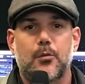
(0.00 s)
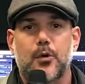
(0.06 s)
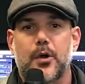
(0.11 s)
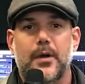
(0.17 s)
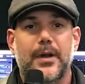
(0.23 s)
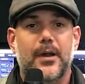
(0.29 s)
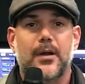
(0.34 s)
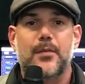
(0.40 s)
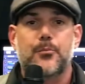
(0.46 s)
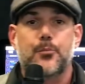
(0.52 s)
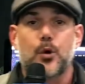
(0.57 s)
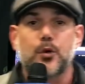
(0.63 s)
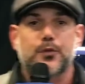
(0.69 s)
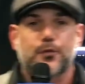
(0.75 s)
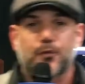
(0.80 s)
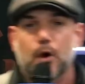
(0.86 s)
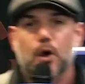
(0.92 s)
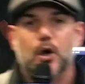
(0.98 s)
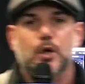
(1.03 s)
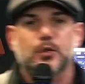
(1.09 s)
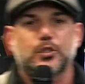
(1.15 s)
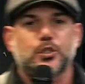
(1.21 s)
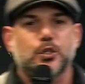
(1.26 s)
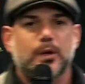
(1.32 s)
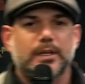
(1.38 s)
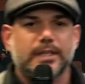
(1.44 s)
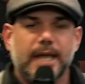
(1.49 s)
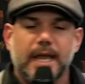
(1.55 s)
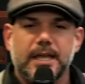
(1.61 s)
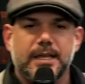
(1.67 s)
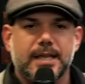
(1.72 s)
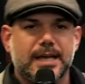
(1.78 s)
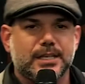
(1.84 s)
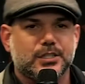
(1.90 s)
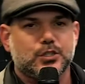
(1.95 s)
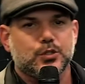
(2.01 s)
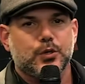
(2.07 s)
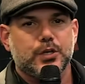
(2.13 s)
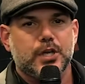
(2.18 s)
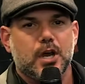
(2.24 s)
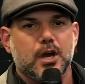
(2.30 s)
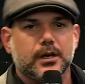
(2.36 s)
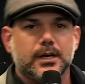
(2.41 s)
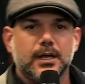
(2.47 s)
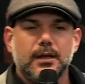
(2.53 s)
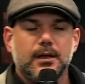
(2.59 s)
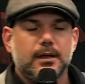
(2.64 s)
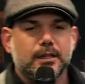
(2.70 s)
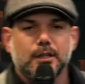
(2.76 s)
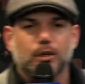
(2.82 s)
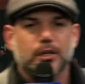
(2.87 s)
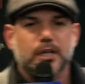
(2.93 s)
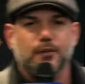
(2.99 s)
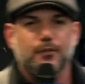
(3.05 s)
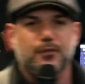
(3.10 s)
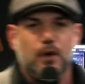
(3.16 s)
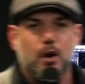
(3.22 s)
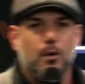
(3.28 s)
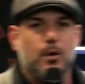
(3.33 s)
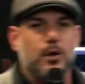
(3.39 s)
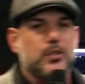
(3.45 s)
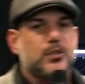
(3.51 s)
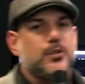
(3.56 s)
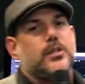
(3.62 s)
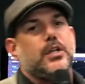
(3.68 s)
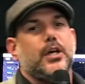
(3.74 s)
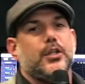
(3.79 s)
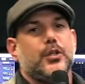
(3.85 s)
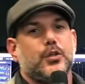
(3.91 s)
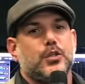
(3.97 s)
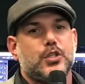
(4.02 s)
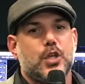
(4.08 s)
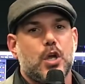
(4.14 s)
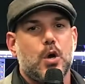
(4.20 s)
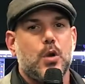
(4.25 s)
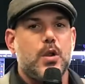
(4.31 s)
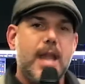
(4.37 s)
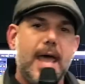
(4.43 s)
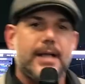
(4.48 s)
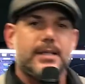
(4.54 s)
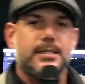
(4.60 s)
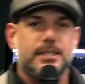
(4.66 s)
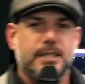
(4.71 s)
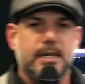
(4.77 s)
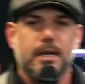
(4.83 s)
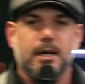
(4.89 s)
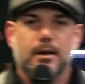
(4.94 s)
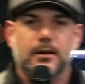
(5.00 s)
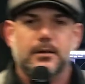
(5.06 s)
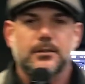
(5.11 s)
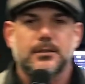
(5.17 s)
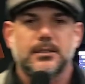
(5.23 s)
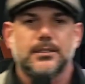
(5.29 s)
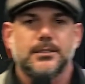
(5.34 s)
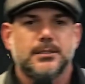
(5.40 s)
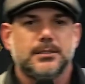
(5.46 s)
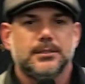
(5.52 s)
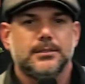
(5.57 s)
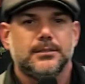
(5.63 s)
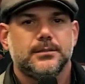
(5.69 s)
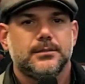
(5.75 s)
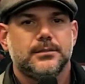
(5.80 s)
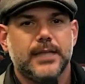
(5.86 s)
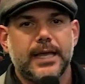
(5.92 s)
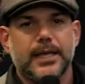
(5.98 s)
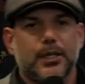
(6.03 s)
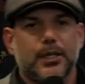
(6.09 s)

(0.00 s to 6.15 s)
We're here at booth 402 at AES New York and looking forward to another show next year. Thank